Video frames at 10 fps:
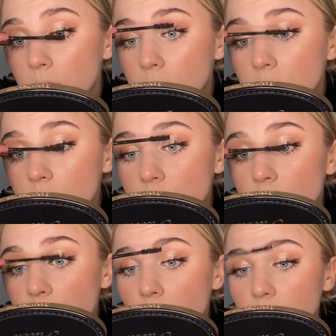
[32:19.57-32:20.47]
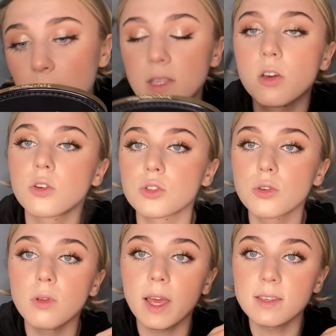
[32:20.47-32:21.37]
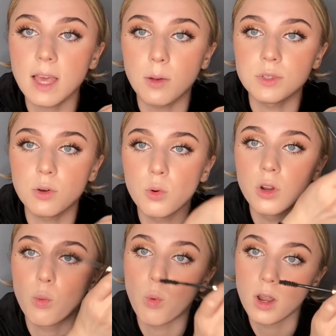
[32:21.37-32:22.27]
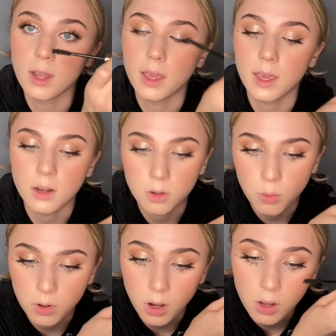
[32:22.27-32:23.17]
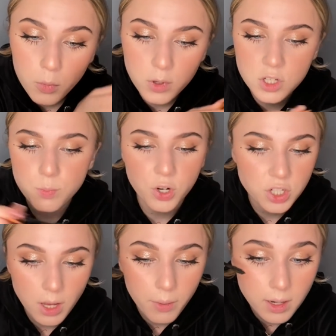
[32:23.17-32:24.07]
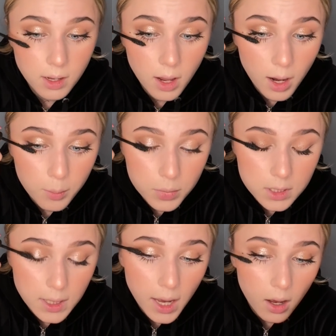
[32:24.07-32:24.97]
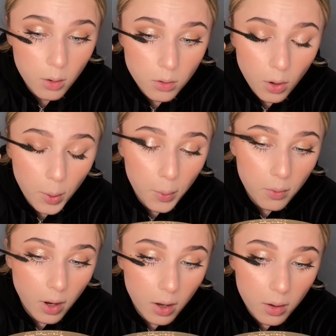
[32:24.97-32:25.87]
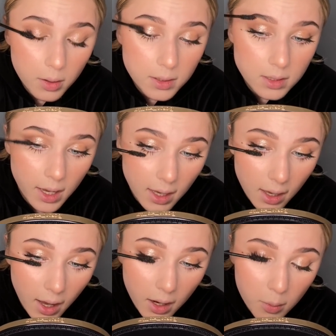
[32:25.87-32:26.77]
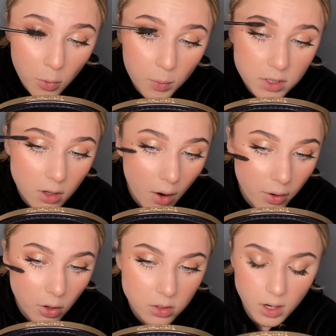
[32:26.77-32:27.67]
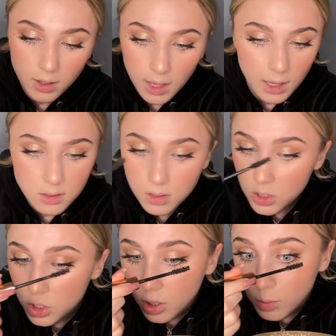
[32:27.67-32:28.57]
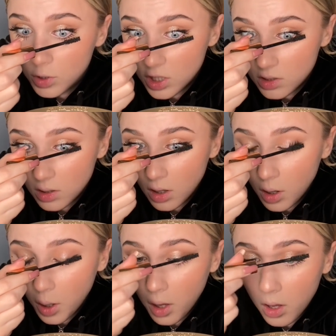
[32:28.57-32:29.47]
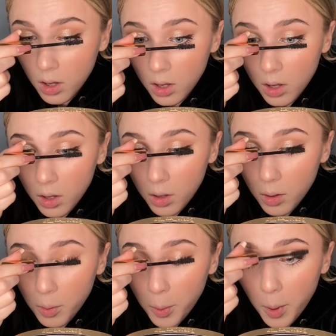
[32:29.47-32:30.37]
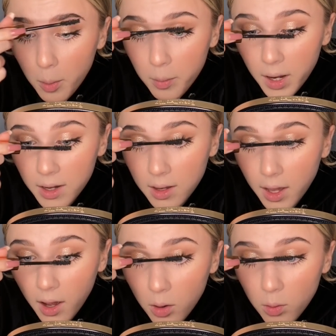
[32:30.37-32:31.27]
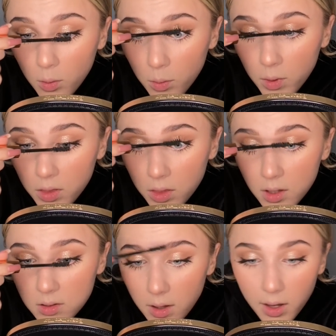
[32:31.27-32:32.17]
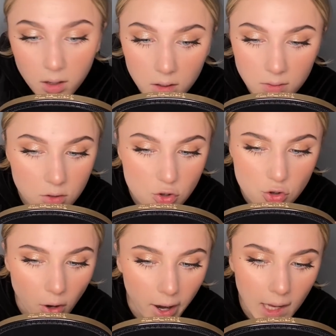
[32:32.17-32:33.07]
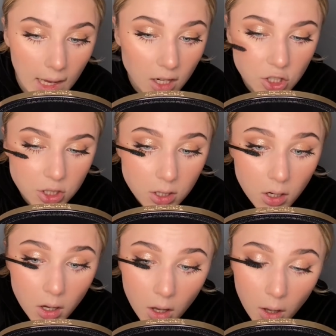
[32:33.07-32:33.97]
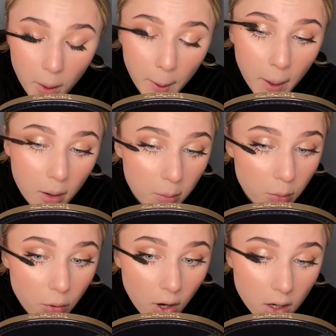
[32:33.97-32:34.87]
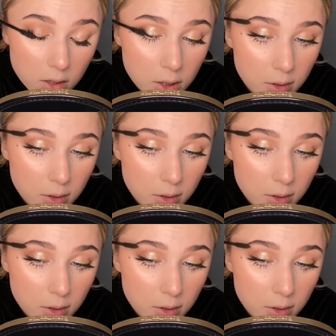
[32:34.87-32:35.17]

So, so far you've basically got two layers outer corner, one layer inner corner. We're just brushing out any clumps now, not taking any more mascara, not dunking into the tube, just blending out with this like dry-ish brush.